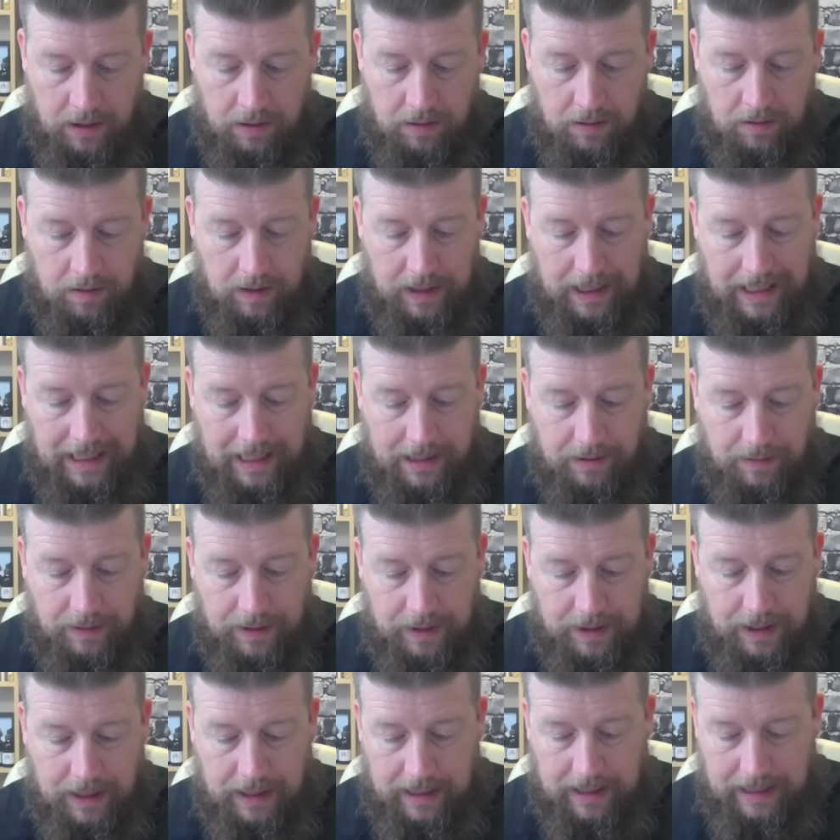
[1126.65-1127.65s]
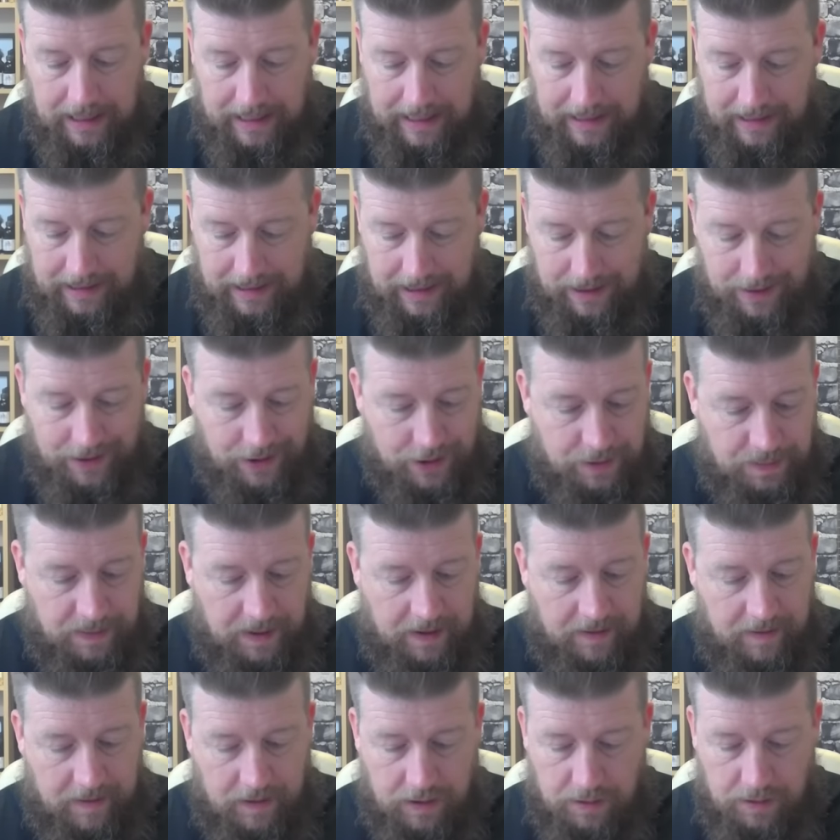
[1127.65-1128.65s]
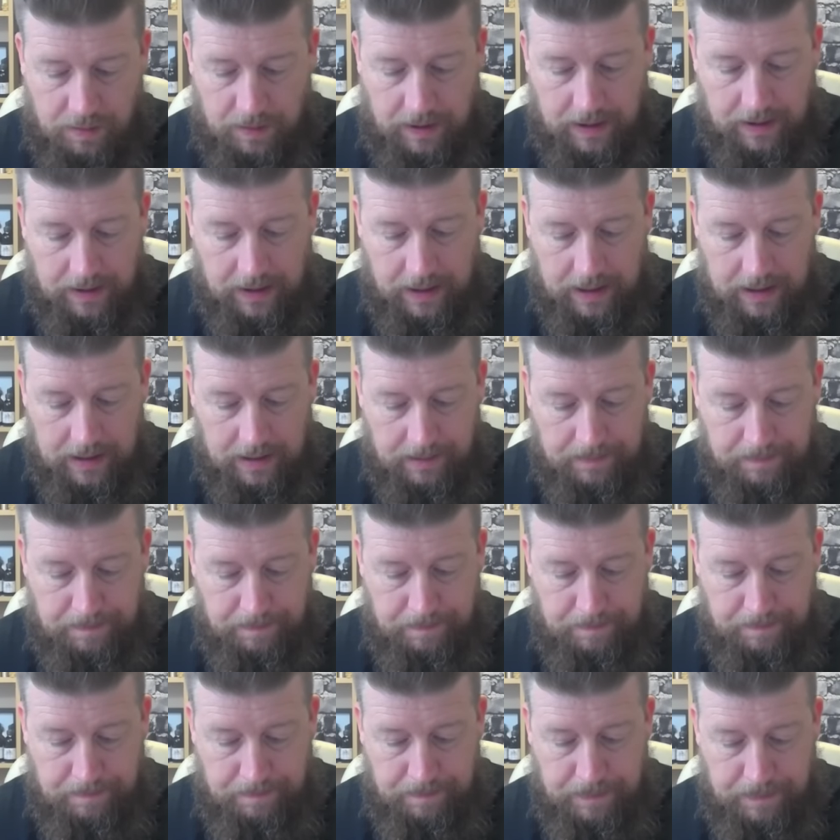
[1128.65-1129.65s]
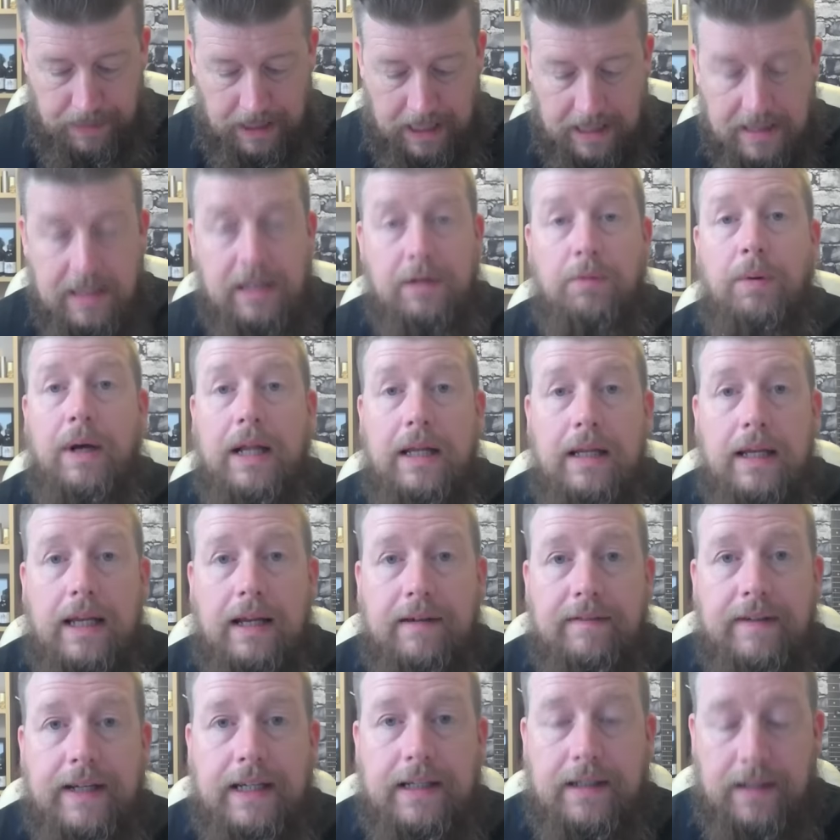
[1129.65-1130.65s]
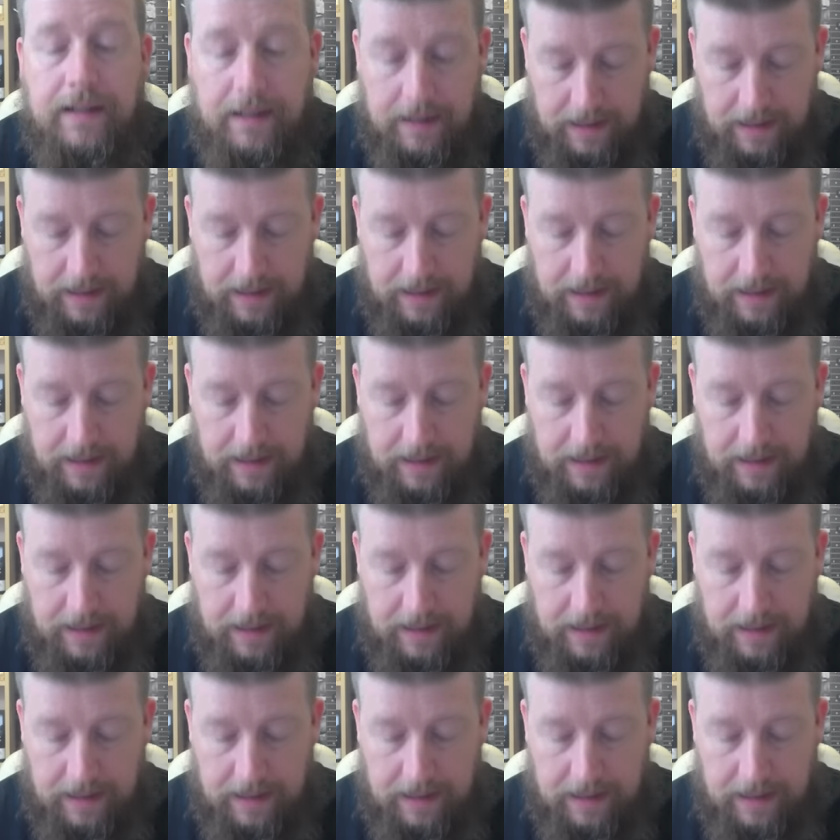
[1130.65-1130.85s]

or e-liquid that I'd had this experience with, and I bloody well love it.